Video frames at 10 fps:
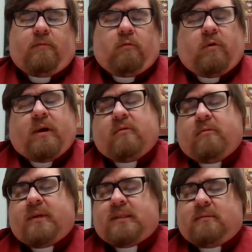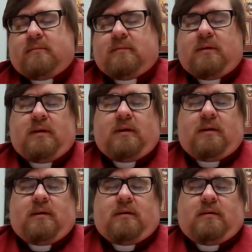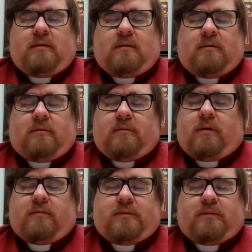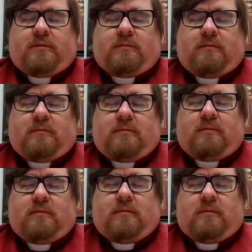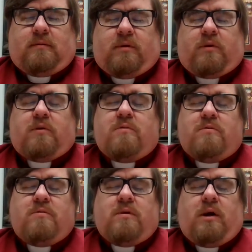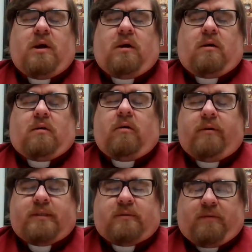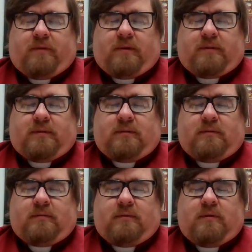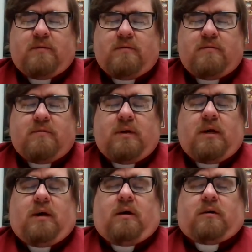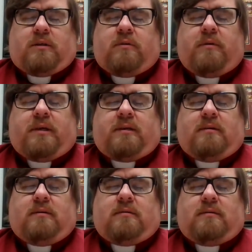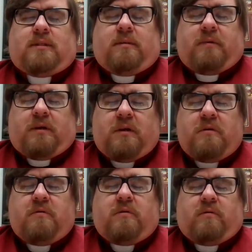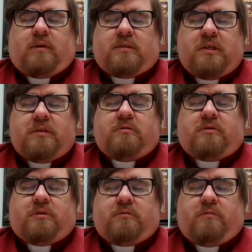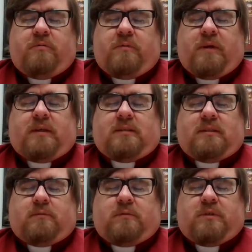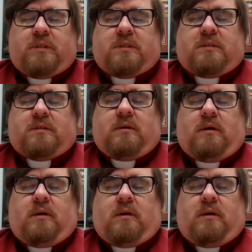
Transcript: For whatever reason, who knows? But you are always with us. You are doing something new. You continue to do new things through Jesus'